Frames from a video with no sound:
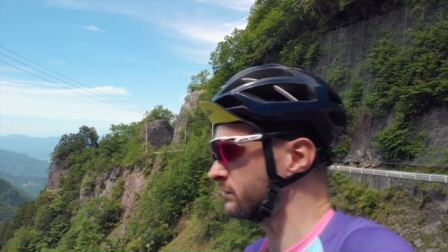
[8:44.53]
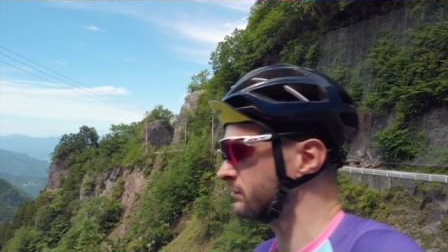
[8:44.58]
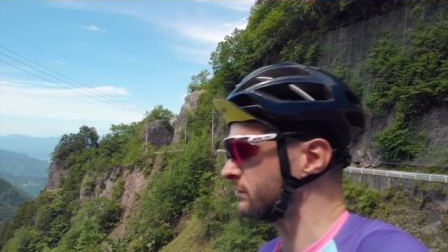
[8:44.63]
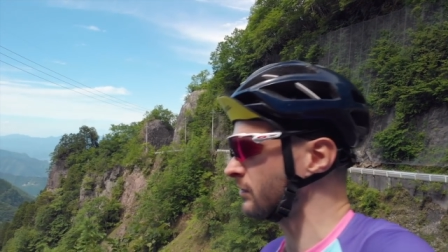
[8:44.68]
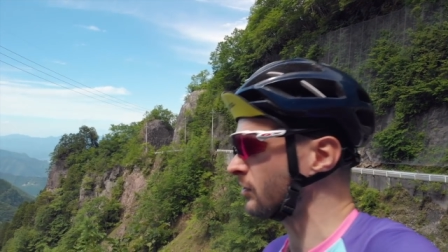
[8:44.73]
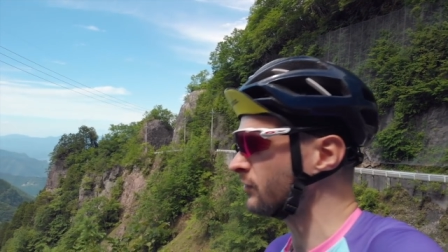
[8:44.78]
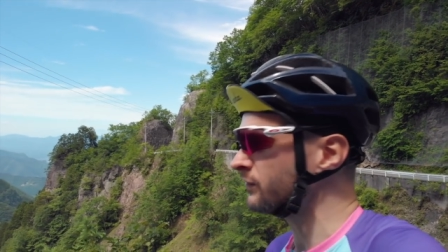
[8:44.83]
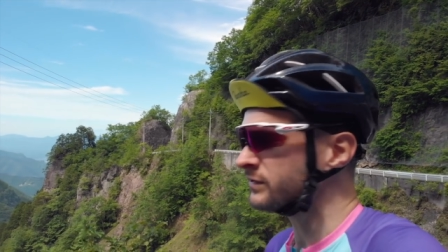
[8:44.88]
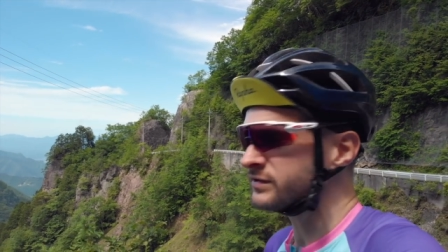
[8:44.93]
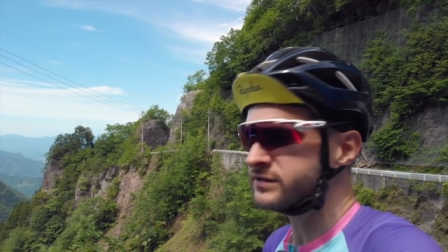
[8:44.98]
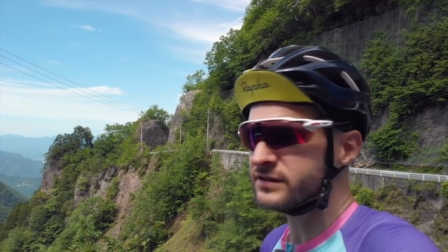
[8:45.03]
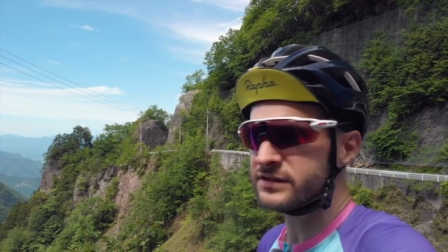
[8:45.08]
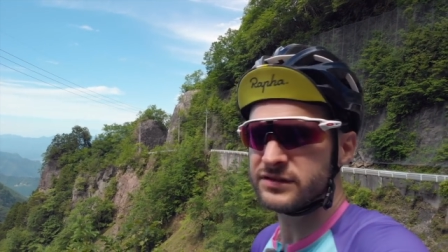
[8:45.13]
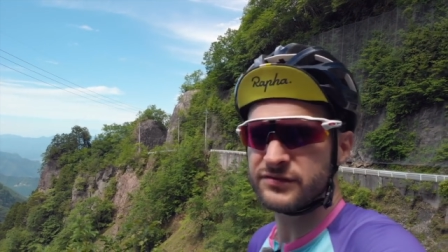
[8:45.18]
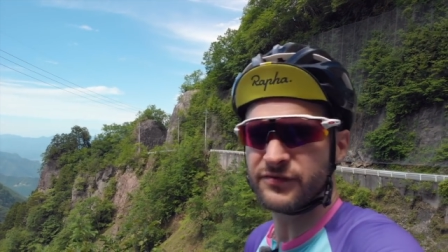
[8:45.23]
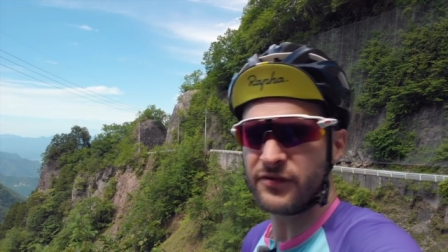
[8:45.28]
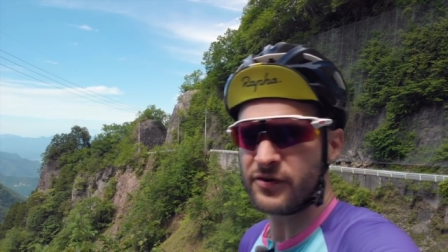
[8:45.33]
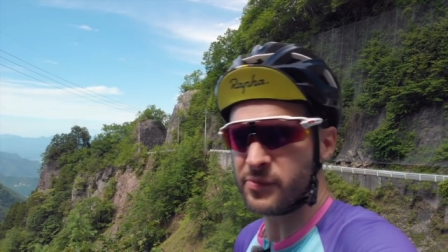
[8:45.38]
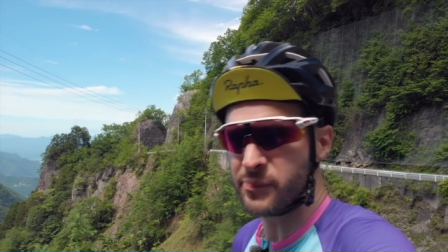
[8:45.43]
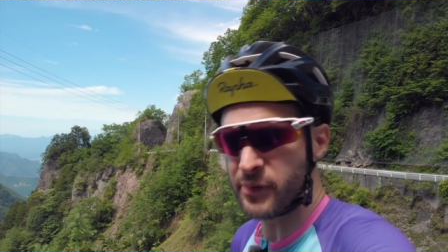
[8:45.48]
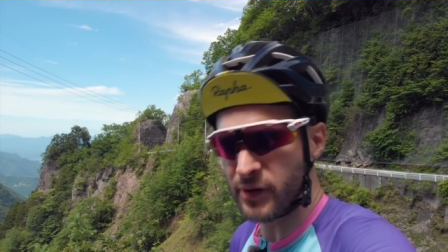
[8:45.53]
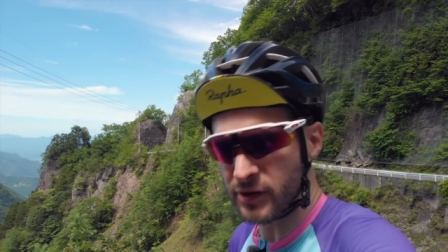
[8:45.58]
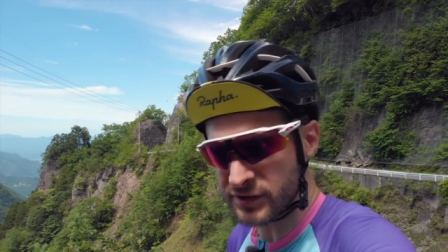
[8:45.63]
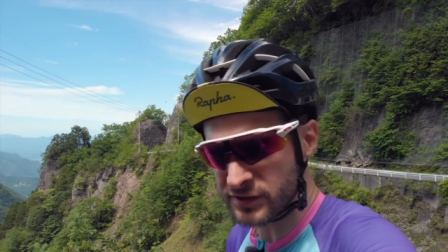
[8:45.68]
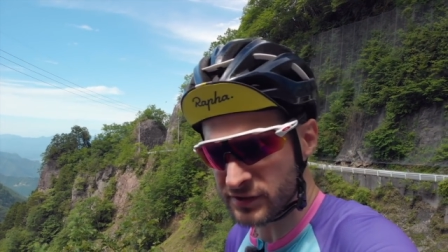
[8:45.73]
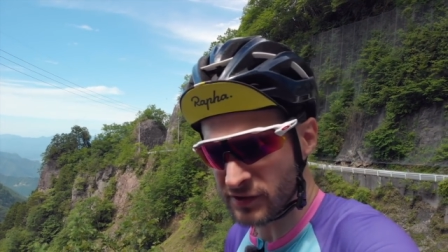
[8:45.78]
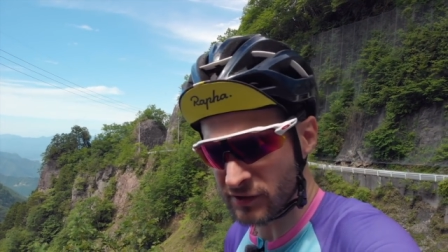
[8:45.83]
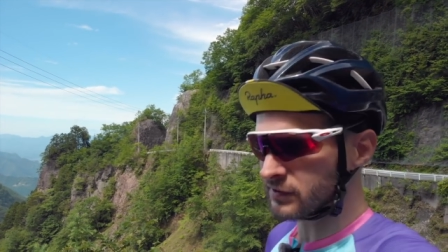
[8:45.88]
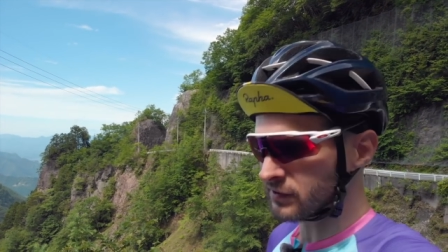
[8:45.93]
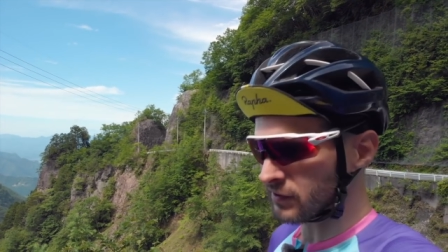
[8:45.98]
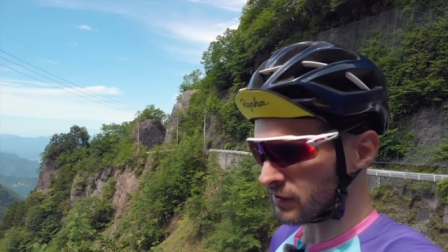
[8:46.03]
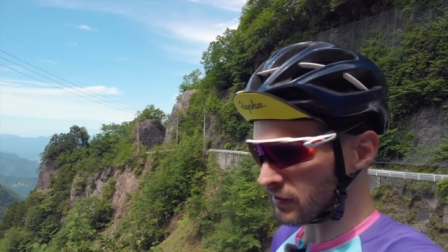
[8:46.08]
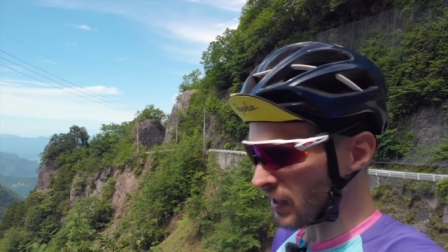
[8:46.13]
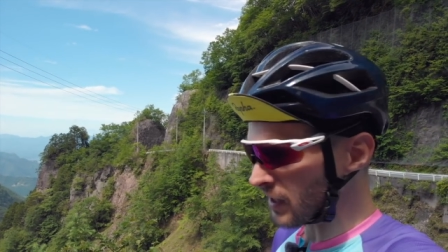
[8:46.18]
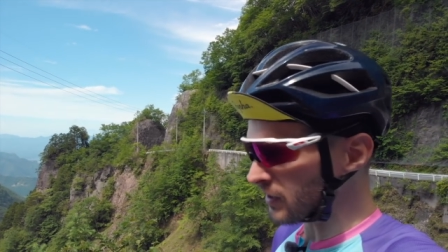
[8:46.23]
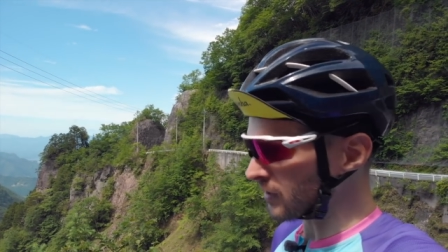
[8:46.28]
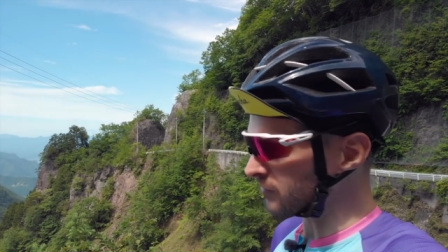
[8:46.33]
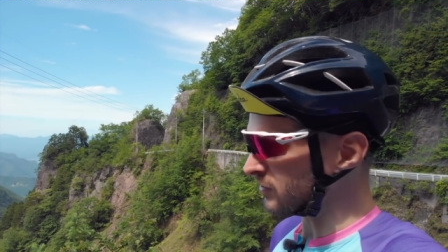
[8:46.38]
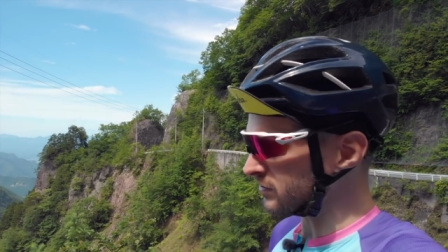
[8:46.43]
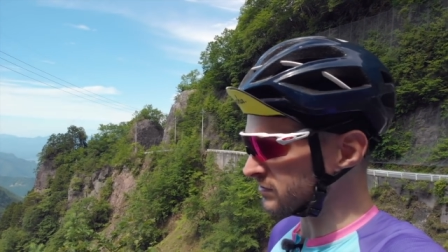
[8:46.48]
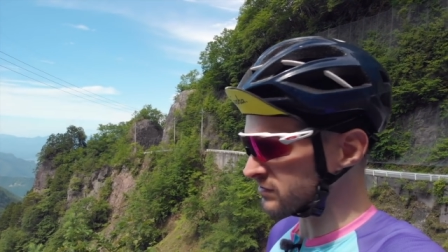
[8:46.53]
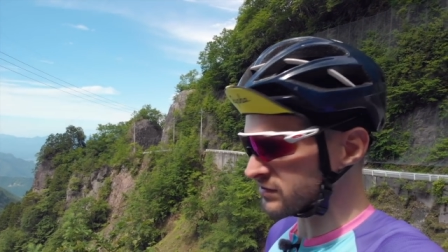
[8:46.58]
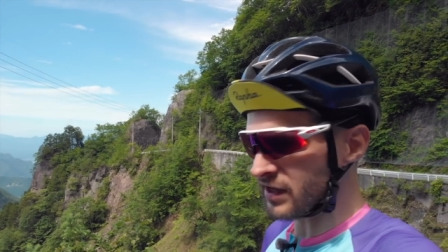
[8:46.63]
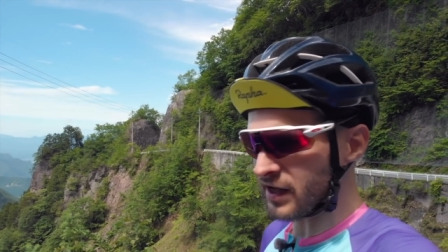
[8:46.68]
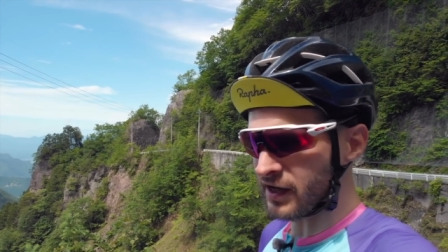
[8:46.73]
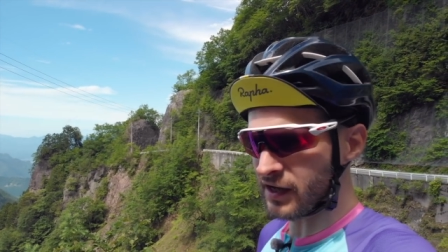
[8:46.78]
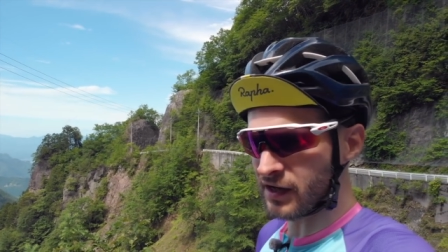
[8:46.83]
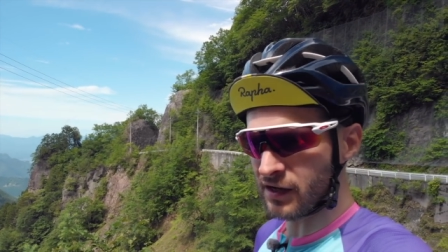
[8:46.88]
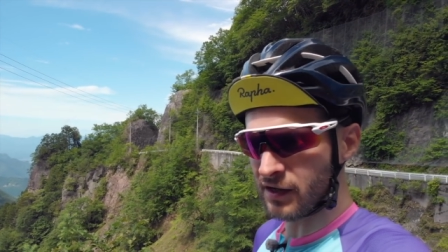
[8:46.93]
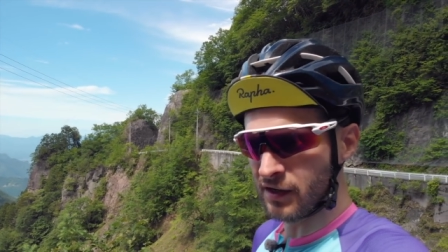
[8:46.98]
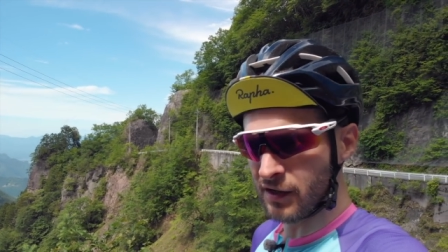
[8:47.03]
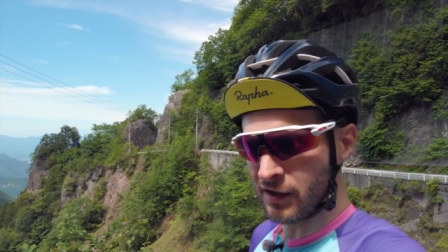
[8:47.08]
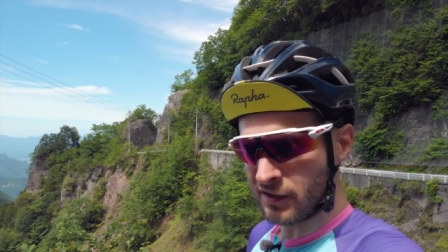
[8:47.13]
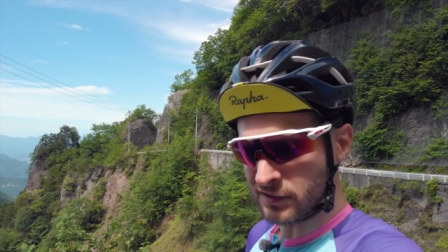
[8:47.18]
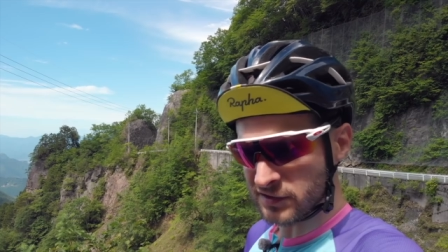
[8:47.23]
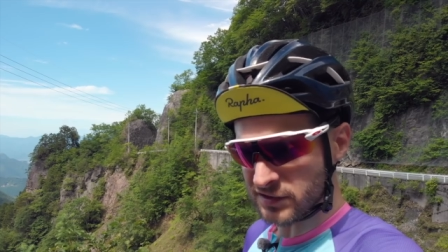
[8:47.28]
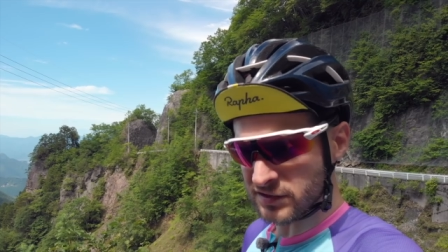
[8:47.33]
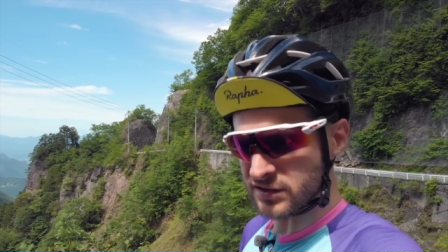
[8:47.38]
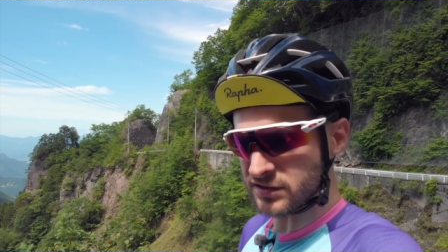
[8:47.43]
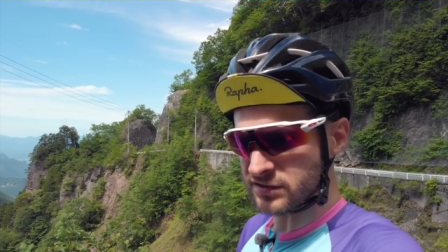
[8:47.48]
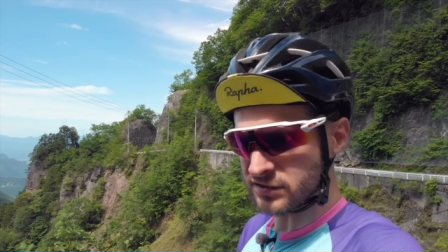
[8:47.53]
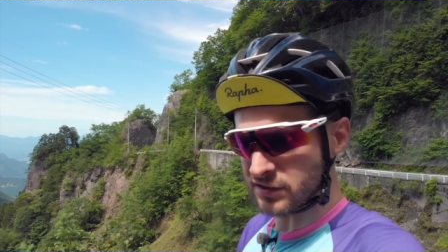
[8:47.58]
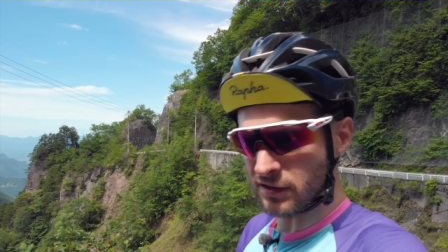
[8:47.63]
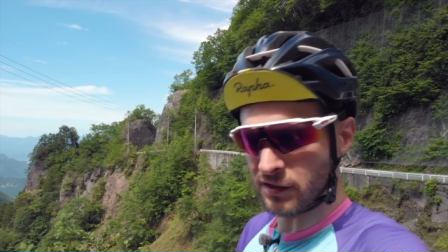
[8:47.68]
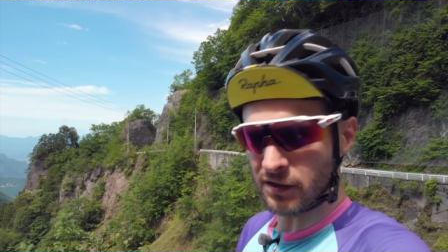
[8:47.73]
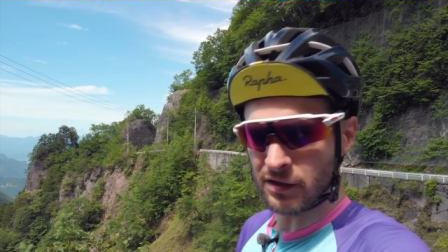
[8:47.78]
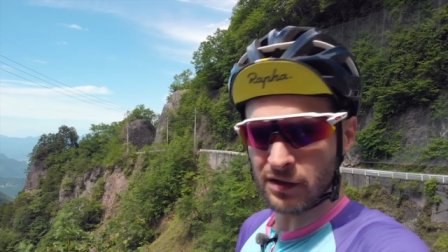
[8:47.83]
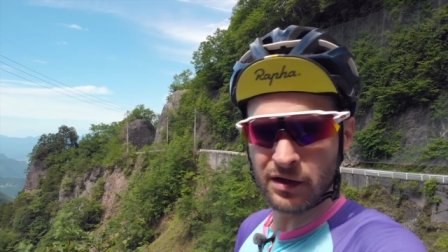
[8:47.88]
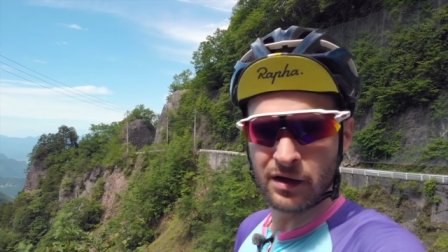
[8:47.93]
Obviously this is very personal. Again, I'm not saying this is the